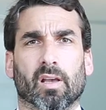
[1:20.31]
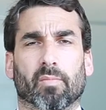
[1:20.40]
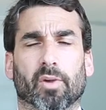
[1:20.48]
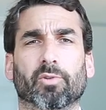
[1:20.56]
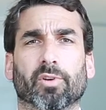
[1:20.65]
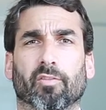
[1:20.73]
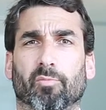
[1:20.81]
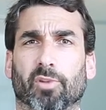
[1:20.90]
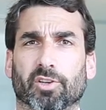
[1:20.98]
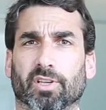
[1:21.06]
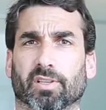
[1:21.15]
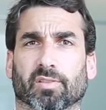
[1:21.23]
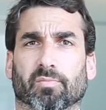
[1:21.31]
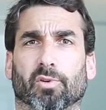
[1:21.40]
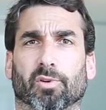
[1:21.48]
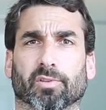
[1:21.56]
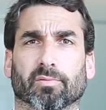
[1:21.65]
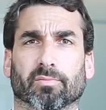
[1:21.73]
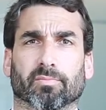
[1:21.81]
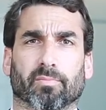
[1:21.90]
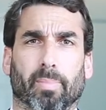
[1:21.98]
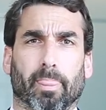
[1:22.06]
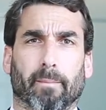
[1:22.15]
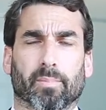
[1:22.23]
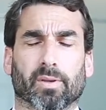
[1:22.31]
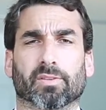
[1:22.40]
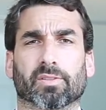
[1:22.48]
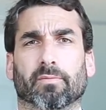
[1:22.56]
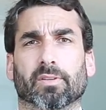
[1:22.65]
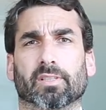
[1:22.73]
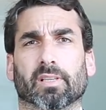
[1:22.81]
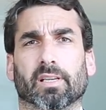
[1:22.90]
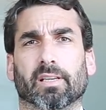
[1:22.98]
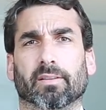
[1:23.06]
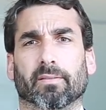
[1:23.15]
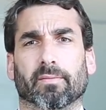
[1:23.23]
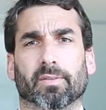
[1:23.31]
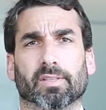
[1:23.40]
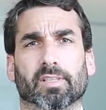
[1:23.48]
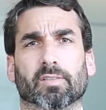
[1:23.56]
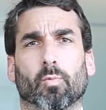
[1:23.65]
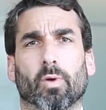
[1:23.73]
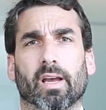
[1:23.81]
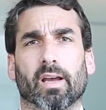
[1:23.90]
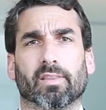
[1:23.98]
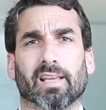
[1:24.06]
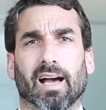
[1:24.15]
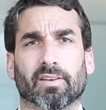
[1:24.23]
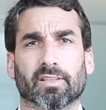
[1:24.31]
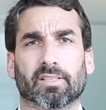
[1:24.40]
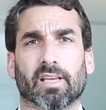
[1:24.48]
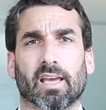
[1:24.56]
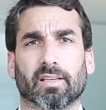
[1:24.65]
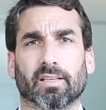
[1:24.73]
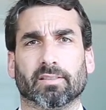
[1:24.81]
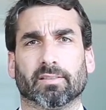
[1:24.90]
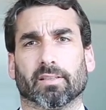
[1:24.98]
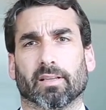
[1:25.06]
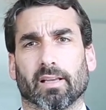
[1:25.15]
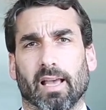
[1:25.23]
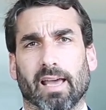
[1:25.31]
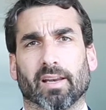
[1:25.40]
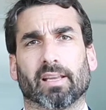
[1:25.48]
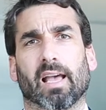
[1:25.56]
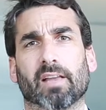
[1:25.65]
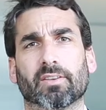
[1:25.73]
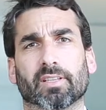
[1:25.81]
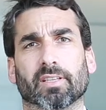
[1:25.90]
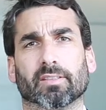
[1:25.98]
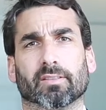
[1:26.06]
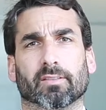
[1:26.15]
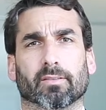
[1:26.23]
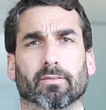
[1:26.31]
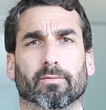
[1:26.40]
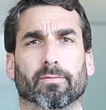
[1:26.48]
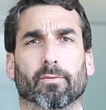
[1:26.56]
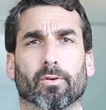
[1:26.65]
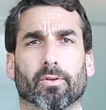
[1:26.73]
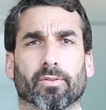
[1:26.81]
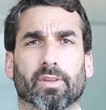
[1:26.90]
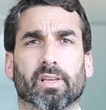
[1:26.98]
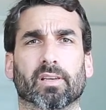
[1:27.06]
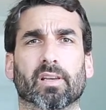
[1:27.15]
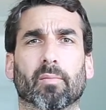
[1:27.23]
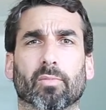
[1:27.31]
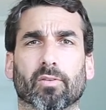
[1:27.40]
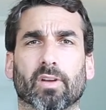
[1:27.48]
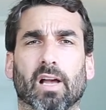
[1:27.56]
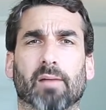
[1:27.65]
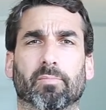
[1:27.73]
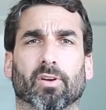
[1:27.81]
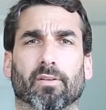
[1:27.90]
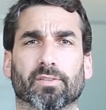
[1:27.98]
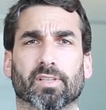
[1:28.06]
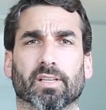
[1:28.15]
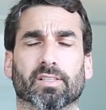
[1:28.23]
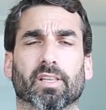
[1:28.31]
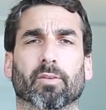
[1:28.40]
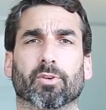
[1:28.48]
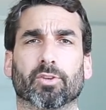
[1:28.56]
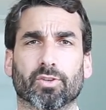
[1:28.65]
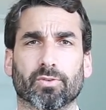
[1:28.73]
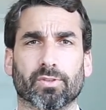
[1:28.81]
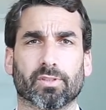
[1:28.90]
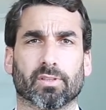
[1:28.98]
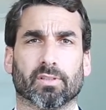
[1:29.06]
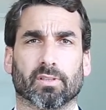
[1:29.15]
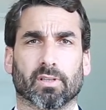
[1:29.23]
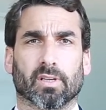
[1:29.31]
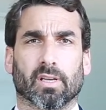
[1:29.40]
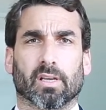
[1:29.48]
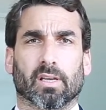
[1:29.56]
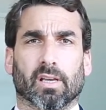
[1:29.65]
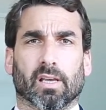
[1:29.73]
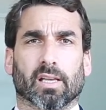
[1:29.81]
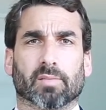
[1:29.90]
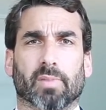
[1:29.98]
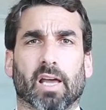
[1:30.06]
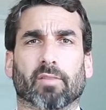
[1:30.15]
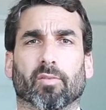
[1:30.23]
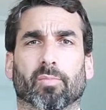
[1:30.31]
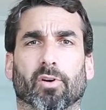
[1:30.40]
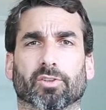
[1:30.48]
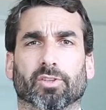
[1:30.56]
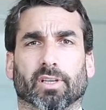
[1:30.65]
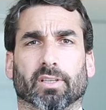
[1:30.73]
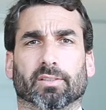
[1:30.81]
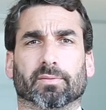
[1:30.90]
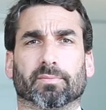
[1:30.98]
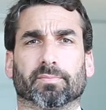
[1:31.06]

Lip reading: Monitoring of a project is important because obviously this is where the understanding and accounting for the number of carbon offsets that are reduced as part of a project.